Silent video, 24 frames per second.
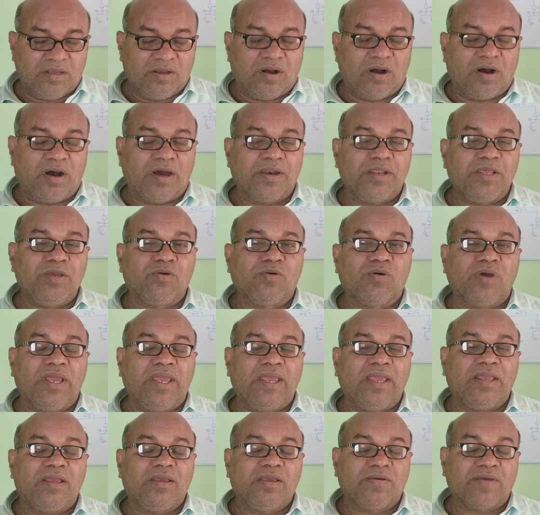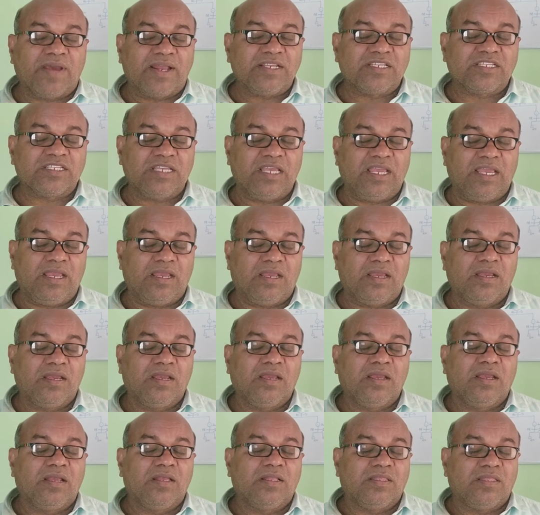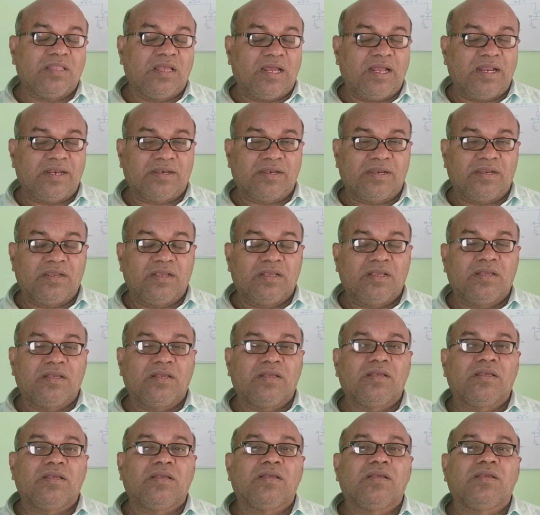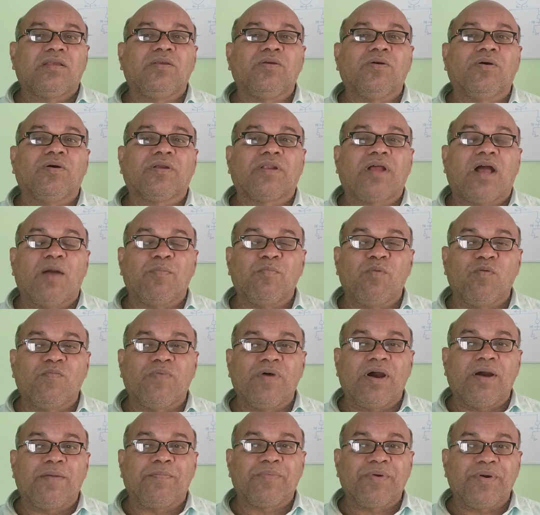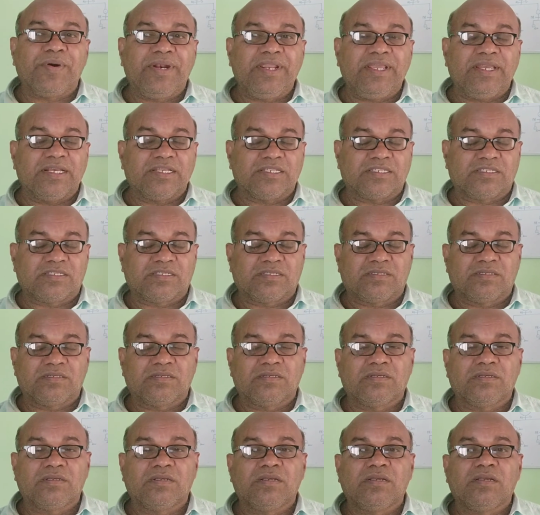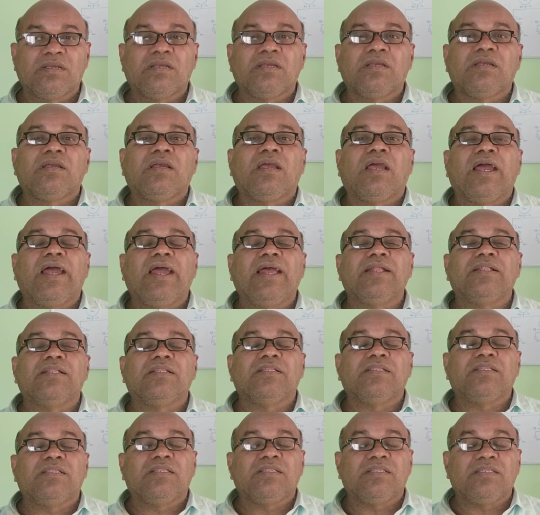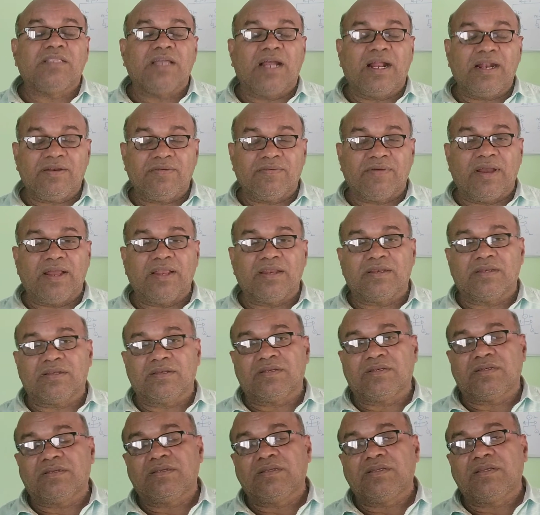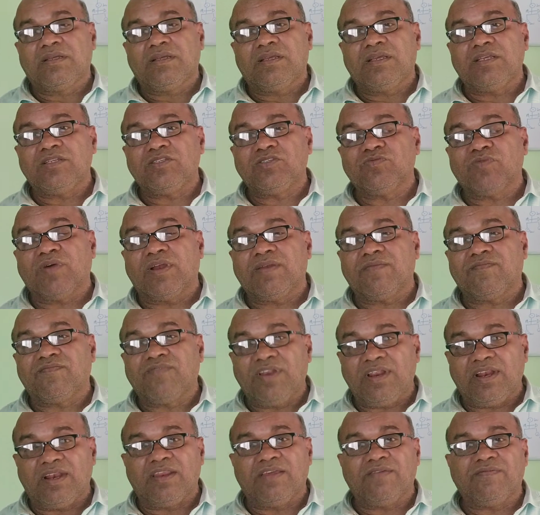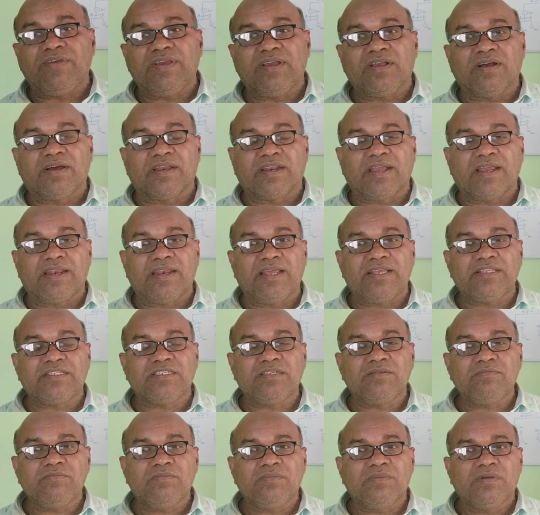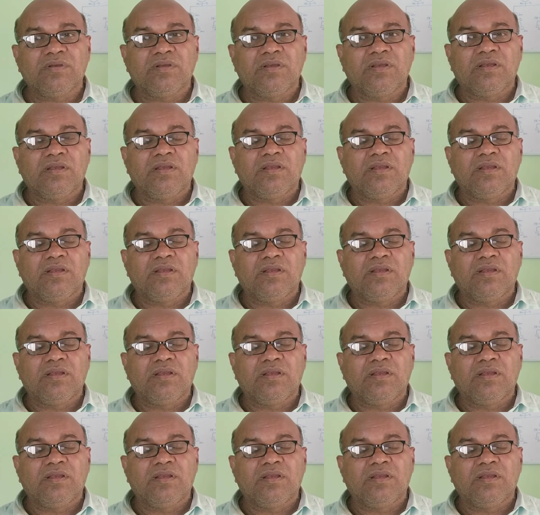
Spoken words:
or you can say that your Amoeba proteus, and that one is one free living organism.